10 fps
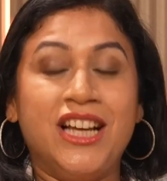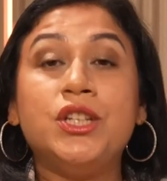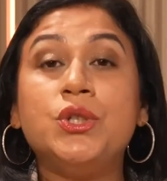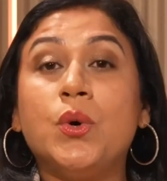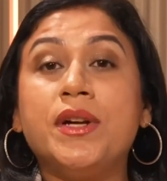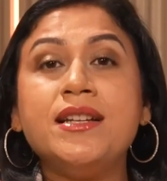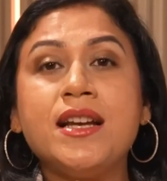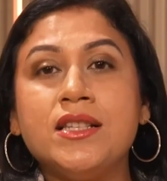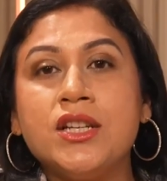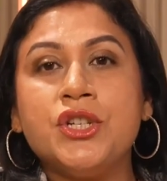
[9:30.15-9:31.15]
The
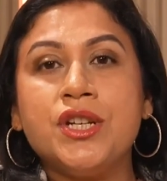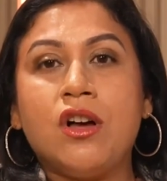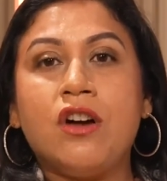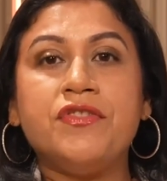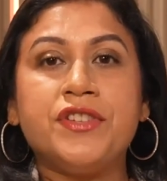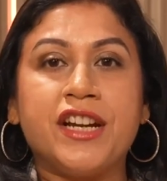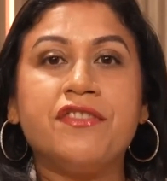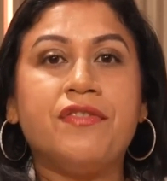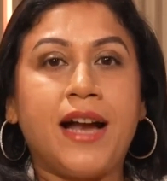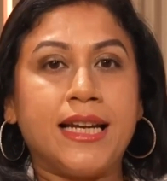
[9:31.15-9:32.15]
tokenization of trade
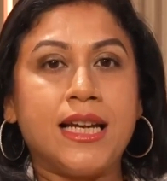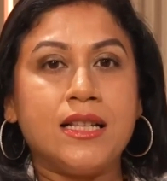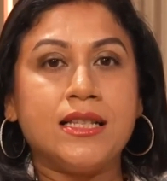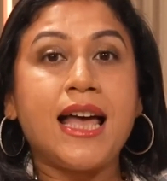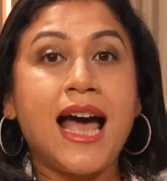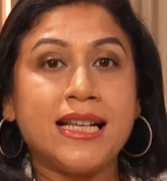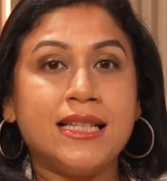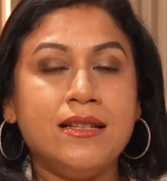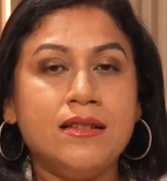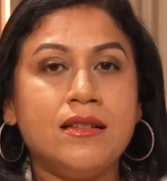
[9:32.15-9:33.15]
finance
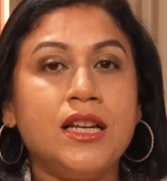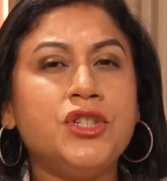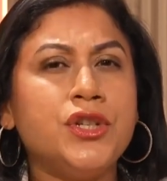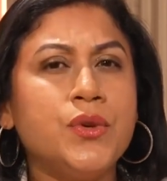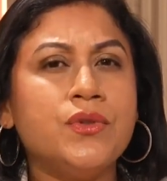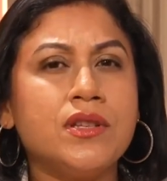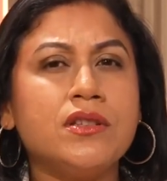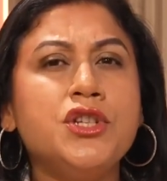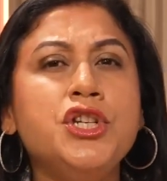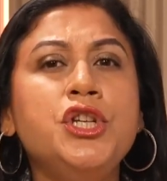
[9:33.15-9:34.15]
assets
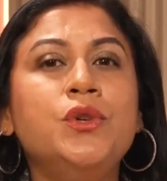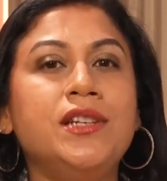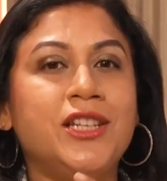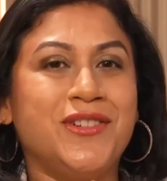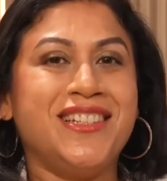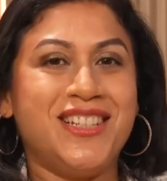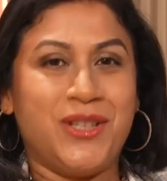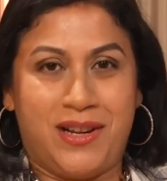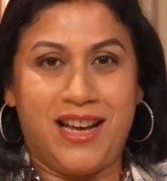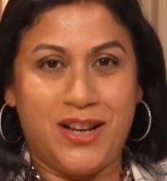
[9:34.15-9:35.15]
introduces new liquidity
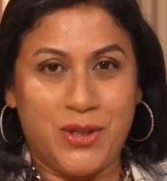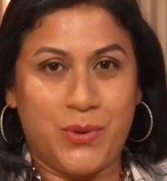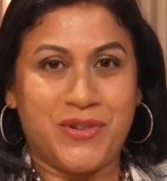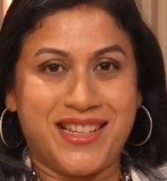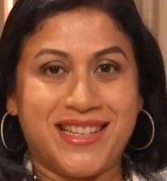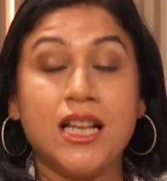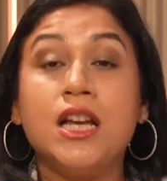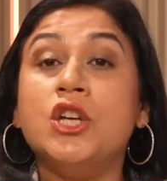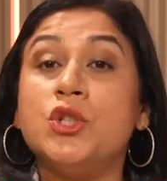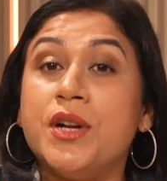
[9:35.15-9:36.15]
sources,
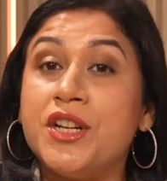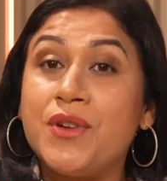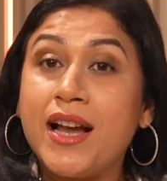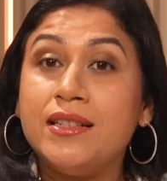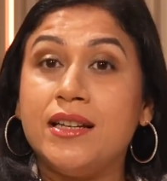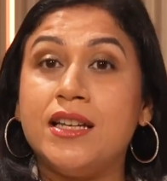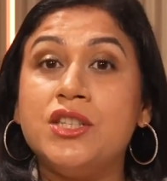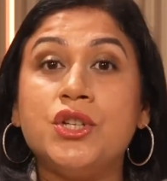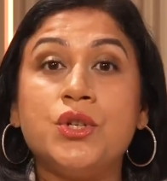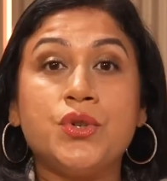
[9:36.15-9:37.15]
so attracting
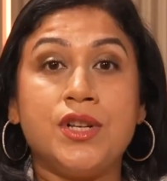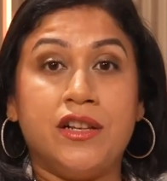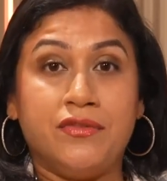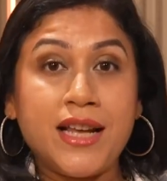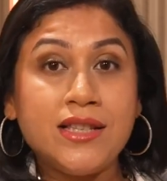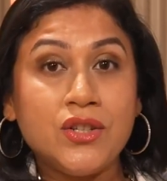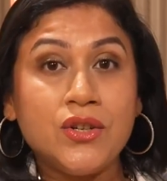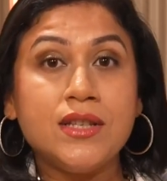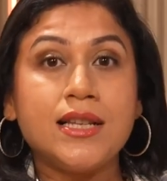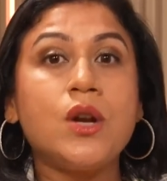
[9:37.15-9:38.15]
institutional
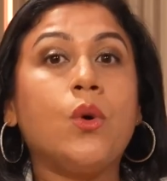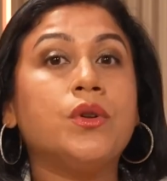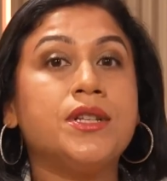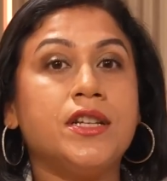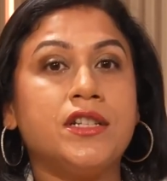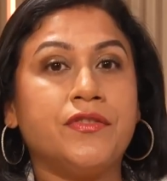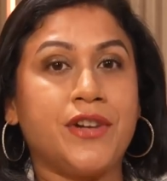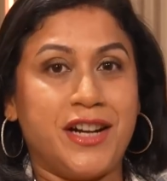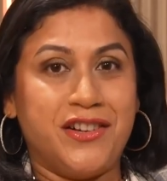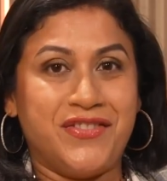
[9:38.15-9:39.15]
investors and alternative
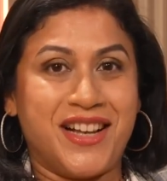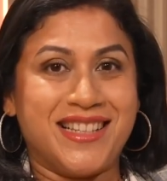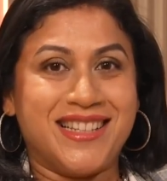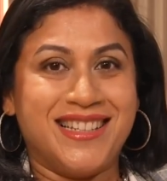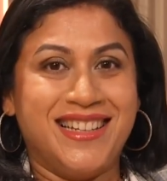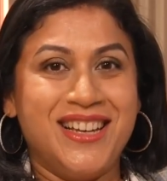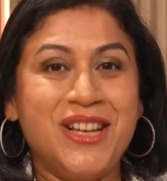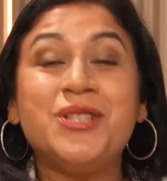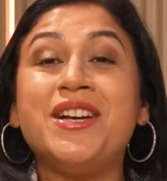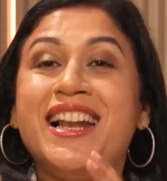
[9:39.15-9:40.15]
credit funds.
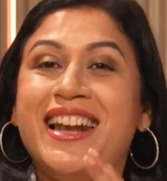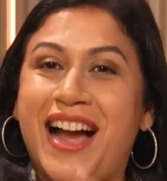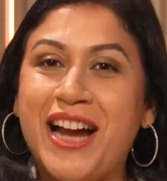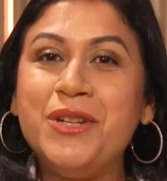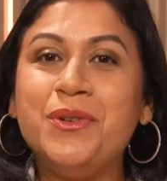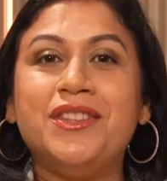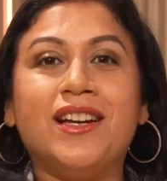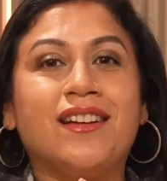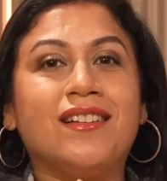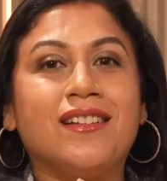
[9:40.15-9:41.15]
So aligned with
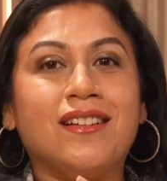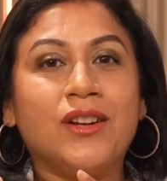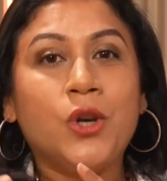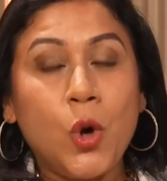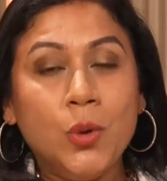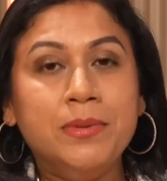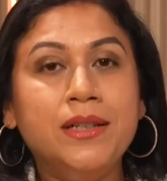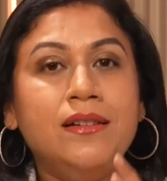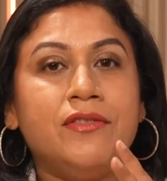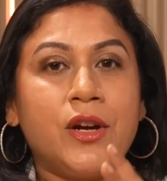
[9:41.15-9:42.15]
the
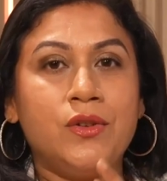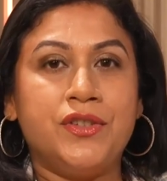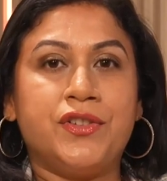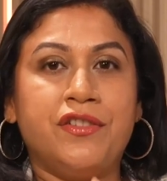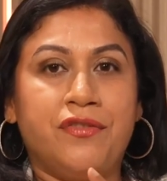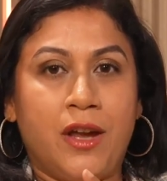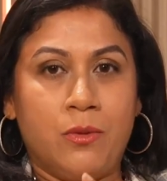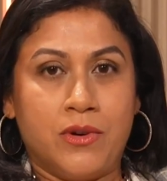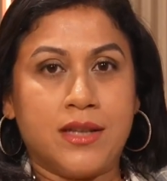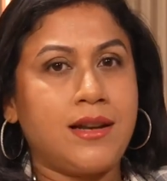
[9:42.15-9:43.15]
global regulatory
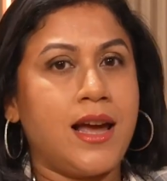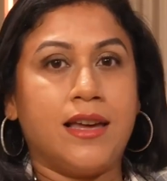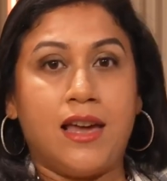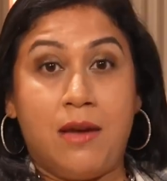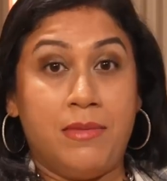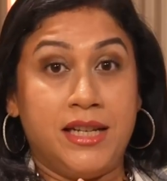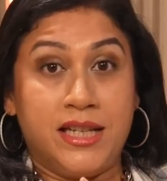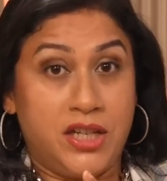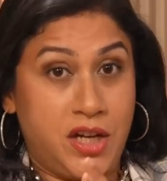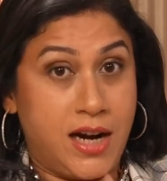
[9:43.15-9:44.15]
frameworks like
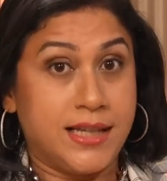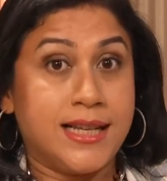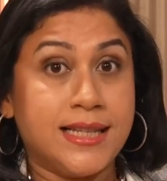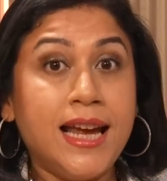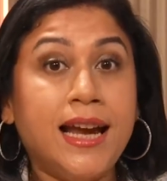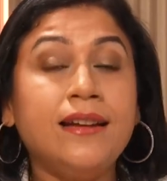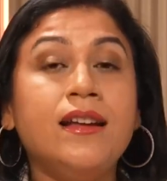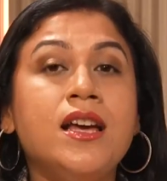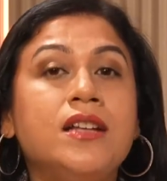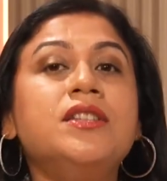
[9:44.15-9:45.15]
MLETR, as I said,
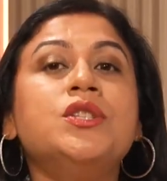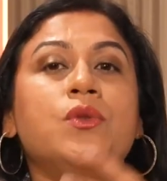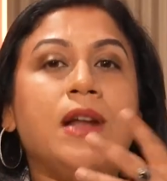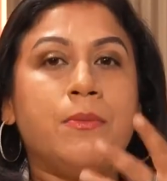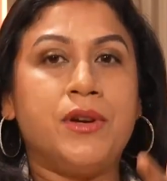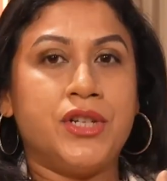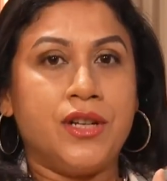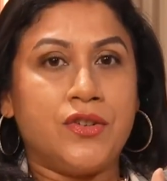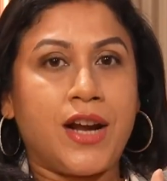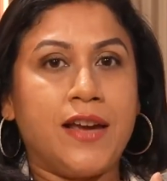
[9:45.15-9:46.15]
this
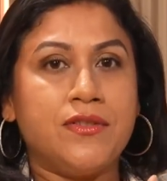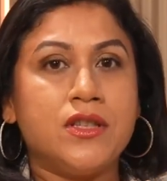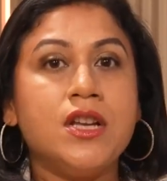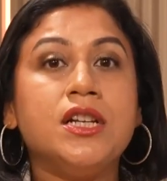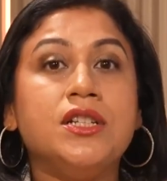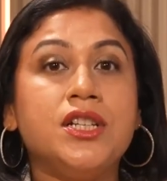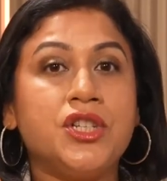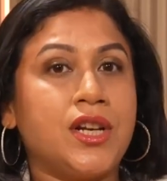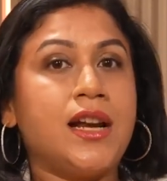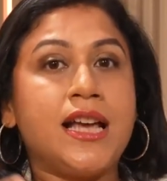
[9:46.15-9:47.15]
collaboration drives
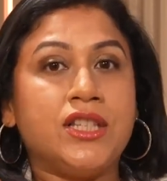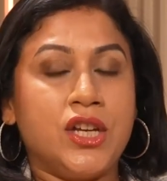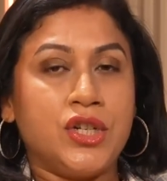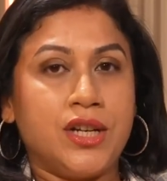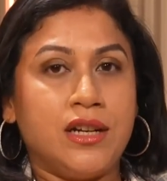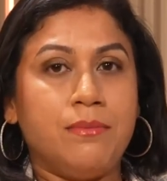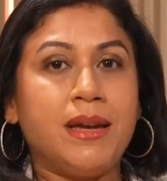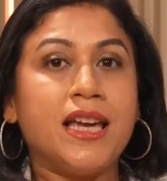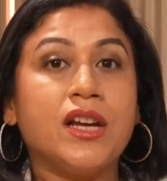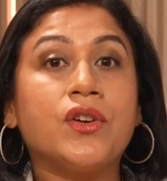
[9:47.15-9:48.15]
digitalization,
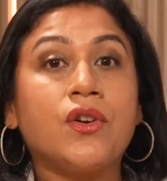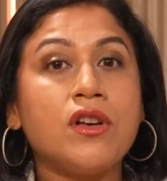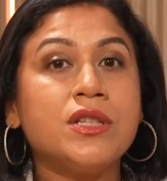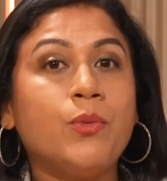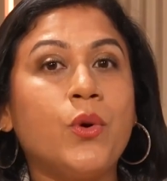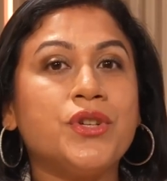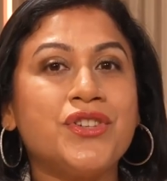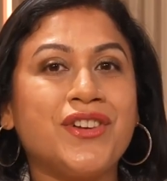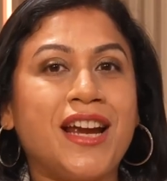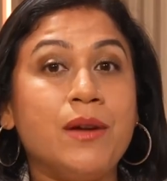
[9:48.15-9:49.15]
making cross-border
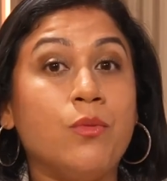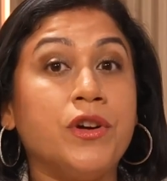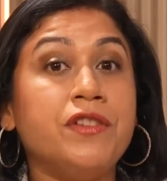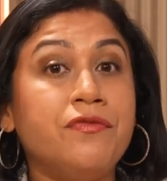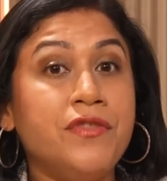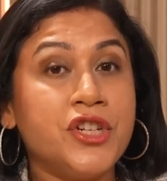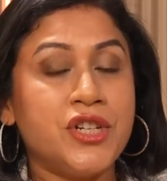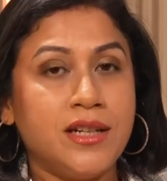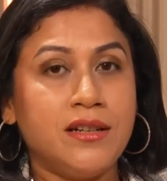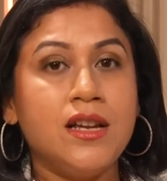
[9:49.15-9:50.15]
trade more
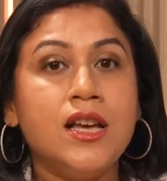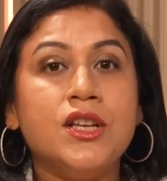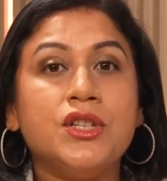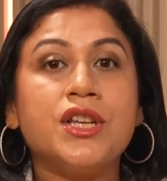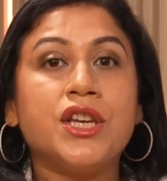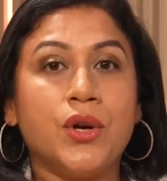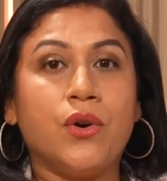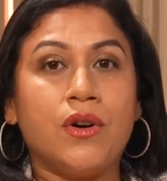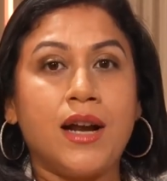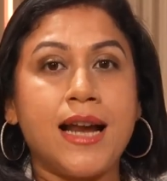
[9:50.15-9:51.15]
efficient,
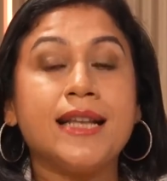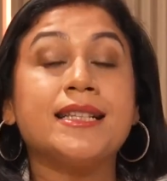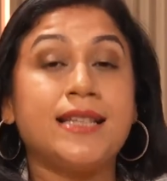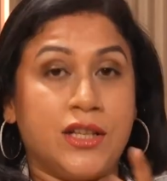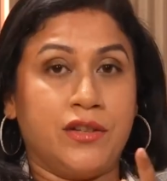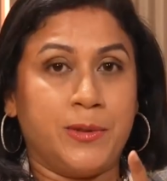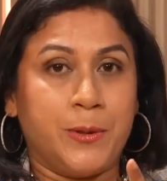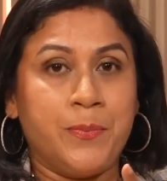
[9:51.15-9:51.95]
secure, and accessible.